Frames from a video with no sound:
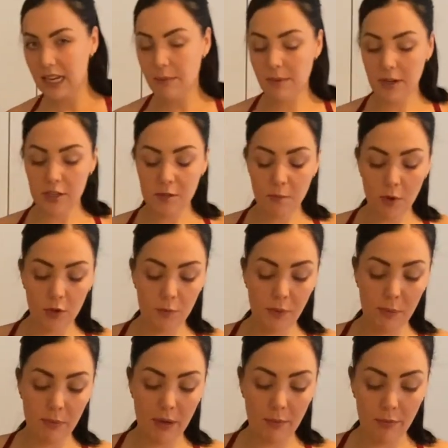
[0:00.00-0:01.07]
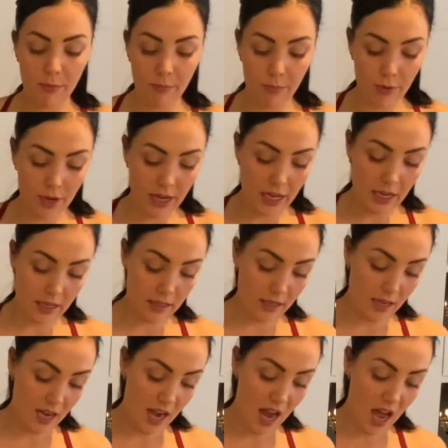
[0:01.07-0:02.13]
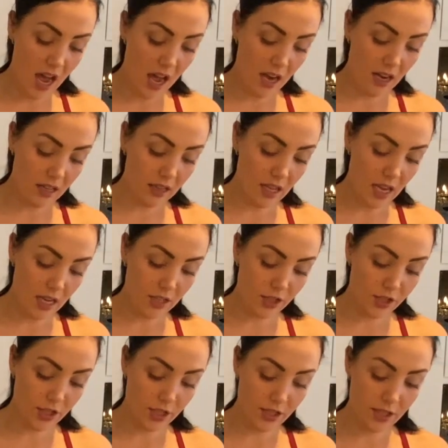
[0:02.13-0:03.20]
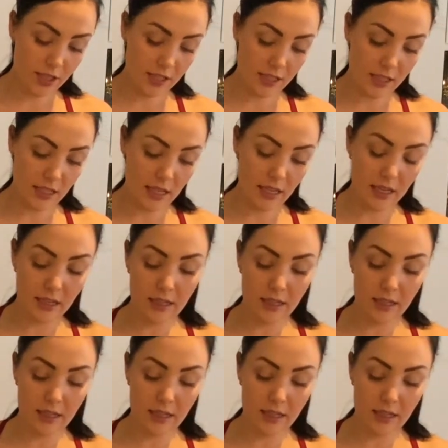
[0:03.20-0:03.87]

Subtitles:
bit of smoked paprika, not a lot, just like